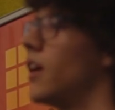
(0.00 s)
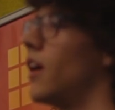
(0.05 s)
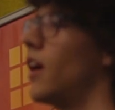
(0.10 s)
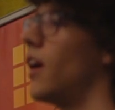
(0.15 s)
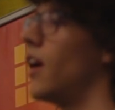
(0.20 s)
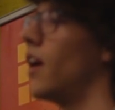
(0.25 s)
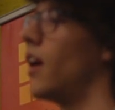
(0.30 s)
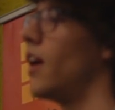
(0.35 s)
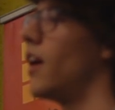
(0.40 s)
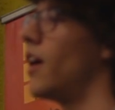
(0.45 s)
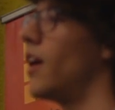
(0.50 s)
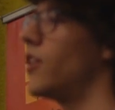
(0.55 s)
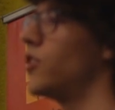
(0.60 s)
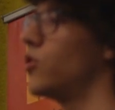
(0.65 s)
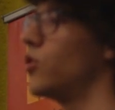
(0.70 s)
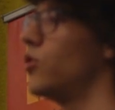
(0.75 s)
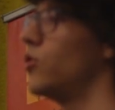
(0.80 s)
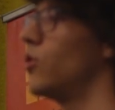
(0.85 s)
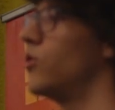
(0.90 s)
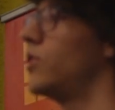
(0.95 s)

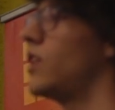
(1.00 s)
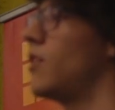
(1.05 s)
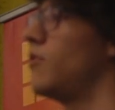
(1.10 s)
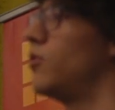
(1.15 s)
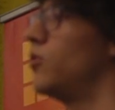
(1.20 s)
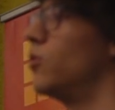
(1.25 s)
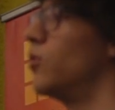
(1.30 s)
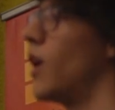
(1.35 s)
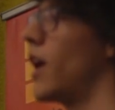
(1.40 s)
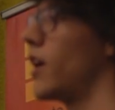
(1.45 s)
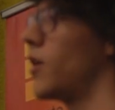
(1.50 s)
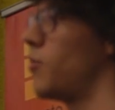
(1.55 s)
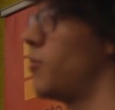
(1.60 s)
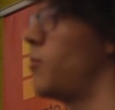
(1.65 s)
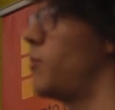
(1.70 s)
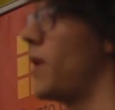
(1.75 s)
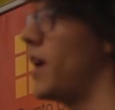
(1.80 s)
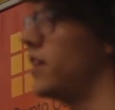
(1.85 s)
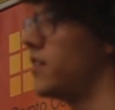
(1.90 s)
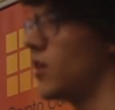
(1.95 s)
So you don't have to
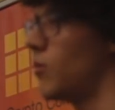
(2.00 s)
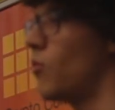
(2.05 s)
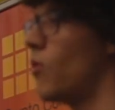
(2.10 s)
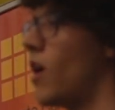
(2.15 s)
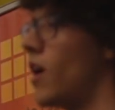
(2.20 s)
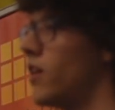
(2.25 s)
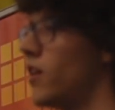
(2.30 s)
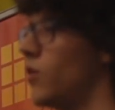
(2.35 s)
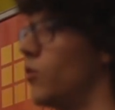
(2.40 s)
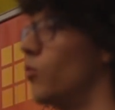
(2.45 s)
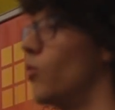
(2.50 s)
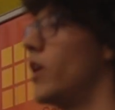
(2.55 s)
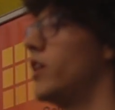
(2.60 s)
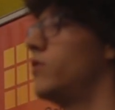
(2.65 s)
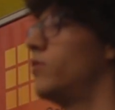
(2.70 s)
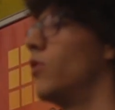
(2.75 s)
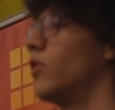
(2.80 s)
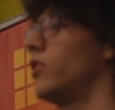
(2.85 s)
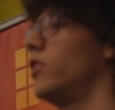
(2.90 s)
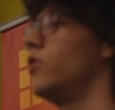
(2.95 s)
like pay someone and
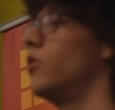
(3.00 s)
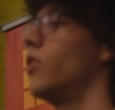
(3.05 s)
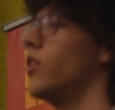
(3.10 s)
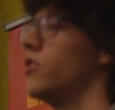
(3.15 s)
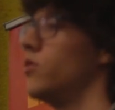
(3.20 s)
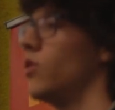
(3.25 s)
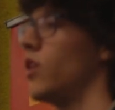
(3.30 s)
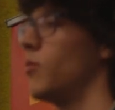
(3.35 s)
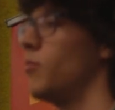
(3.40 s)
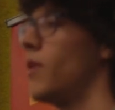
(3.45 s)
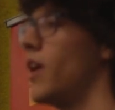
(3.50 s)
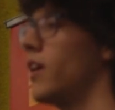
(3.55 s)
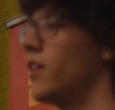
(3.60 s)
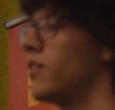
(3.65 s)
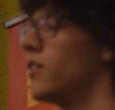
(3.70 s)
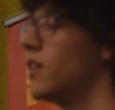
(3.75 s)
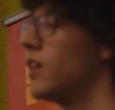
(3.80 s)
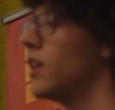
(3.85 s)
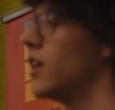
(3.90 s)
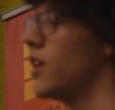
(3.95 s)
wait for the tokens to come
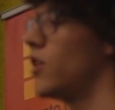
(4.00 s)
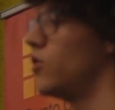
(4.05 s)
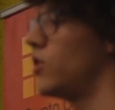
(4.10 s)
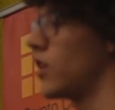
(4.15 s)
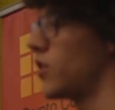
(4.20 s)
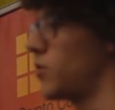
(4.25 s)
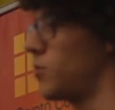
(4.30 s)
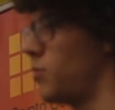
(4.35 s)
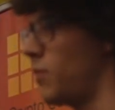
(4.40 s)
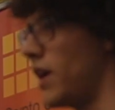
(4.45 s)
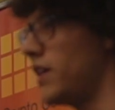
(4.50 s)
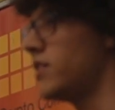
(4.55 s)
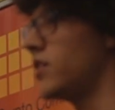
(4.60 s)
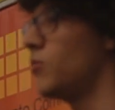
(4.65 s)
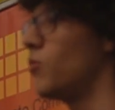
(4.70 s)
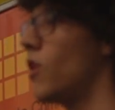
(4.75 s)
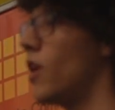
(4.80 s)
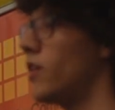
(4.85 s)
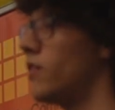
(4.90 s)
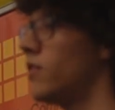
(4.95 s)
back. You just pay
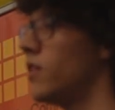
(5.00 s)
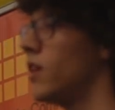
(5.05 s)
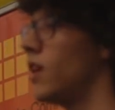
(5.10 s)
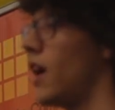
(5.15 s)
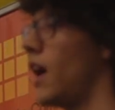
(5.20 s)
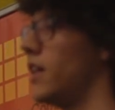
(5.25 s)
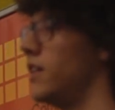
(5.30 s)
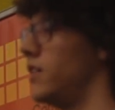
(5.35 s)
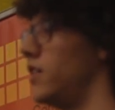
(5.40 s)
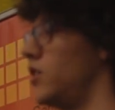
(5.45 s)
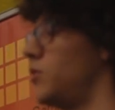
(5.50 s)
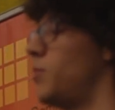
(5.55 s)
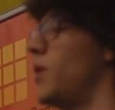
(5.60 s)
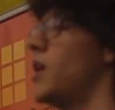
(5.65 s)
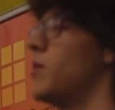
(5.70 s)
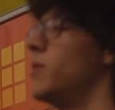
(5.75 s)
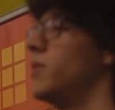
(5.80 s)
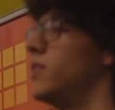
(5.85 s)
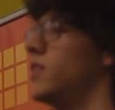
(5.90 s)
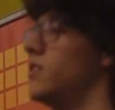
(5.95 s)
someone, and this
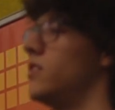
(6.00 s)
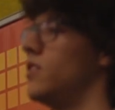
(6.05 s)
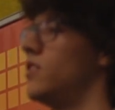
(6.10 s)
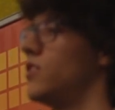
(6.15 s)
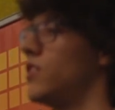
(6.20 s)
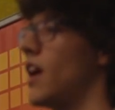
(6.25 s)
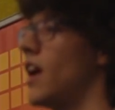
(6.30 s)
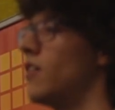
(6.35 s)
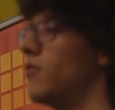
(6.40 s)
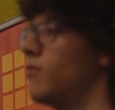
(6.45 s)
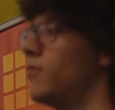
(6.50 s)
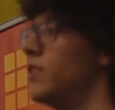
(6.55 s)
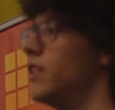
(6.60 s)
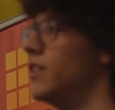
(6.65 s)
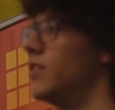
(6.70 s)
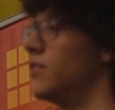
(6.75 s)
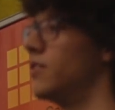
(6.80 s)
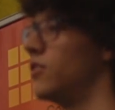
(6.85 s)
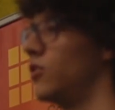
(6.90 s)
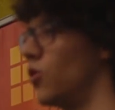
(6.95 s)
payment is itself
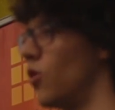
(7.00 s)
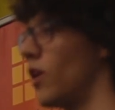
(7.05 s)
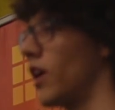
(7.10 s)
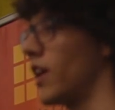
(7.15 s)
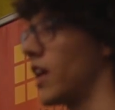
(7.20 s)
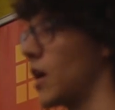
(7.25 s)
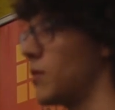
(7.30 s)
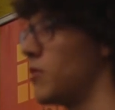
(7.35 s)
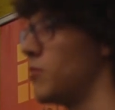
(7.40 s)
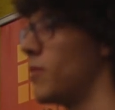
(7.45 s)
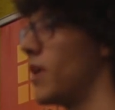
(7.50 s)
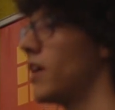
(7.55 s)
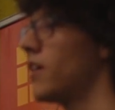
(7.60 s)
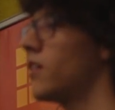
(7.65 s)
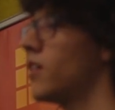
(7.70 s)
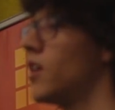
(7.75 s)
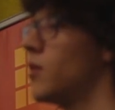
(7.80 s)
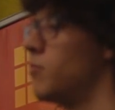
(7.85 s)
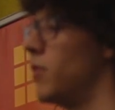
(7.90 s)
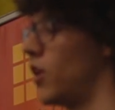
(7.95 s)
the token coming
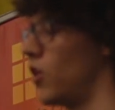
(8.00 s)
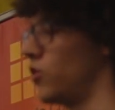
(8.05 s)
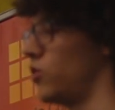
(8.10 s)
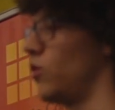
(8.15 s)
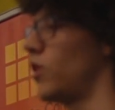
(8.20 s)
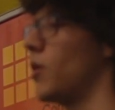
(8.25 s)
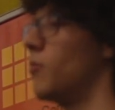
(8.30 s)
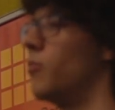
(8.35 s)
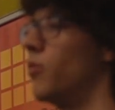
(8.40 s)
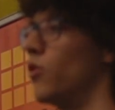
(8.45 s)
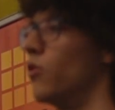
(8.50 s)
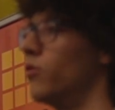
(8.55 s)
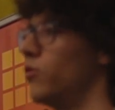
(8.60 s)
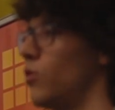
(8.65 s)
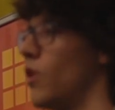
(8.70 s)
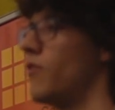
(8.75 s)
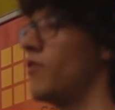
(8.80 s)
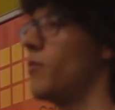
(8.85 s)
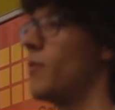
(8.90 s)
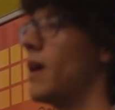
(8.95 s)
back, because you can prove
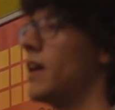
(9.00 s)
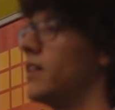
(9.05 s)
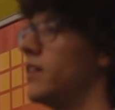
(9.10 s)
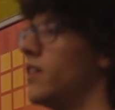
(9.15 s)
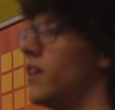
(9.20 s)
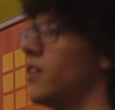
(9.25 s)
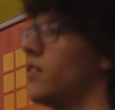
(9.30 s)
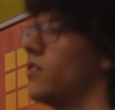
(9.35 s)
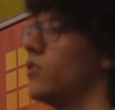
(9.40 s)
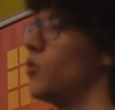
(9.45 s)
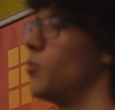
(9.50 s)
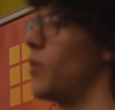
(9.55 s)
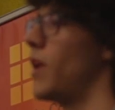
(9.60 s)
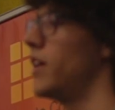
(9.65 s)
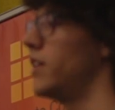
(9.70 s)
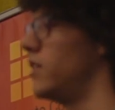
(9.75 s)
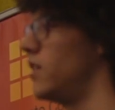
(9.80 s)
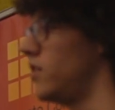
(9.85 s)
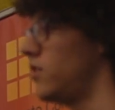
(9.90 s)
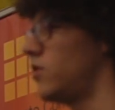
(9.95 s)
to everybody that you
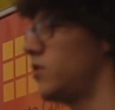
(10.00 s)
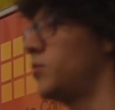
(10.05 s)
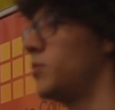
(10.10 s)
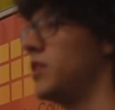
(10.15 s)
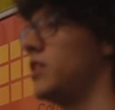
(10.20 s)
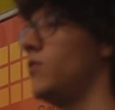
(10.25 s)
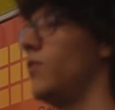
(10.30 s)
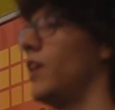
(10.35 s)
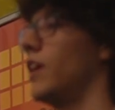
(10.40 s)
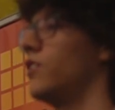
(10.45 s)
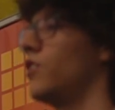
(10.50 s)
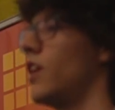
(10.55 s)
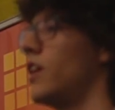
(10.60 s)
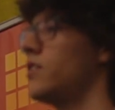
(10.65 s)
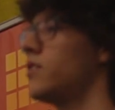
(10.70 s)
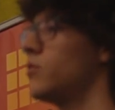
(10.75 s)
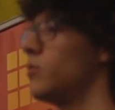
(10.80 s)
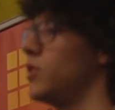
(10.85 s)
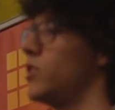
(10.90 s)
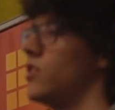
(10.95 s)
paid this specific
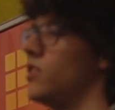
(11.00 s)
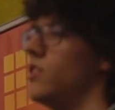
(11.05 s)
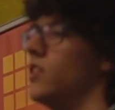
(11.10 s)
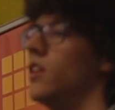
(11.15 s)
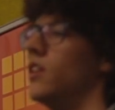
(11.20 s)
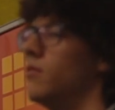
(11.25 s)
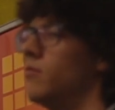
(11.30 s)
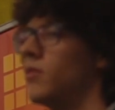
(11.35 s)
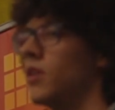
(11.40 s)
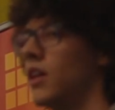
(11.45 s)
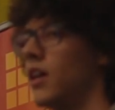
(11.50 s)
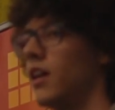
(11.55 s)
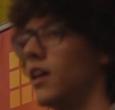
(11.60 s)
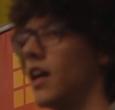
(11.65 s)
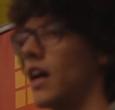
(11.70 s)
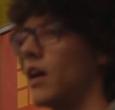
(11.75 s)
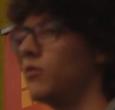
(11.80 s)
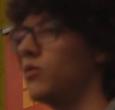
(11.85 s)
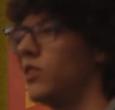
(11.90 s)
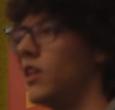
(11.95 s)
address, which is the
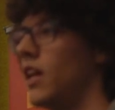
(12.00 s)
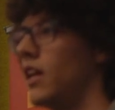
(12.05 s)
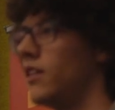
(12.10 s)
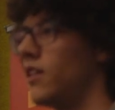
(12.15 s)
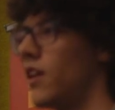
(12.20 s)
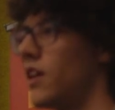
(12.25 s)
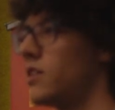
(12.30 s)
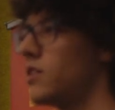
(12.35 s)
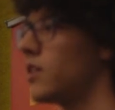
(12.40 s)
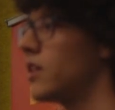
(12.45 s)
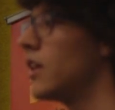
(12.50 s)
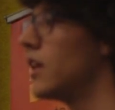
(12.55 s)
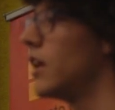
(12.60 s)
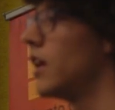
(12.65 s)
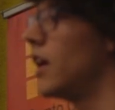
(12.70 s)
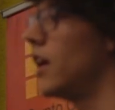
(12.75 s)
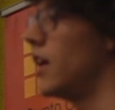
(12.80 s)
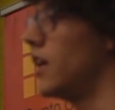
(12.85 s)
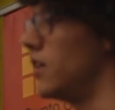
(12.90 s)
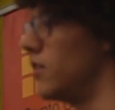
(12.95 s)
crowd sale address,
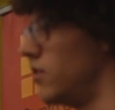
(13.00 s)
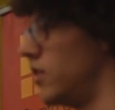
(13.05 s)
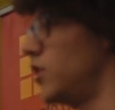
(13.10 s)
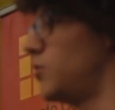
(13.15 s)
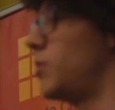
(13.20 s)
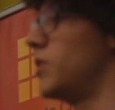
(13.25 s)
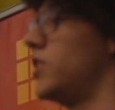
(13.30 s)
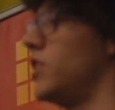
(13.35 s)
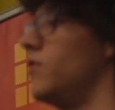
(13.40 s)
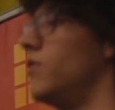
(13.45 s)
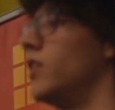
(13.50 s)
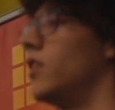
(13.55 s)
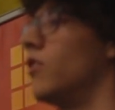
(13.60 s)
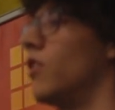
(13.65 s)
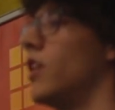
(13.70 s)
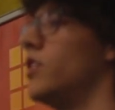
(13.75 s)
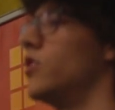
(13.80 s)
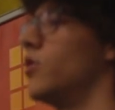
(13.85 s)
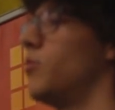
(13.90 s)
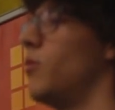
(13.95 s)
in the specific
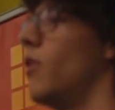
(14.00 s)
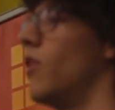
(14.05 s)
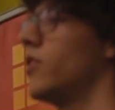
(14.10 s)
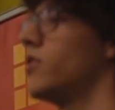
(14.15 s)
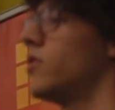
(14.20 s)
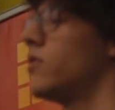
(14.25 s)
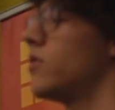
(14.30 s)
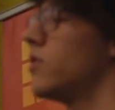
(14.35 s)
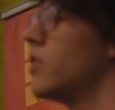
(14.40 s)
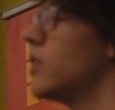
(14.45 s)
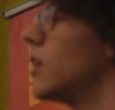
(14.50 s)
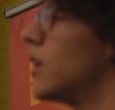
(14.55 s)
range of blocks.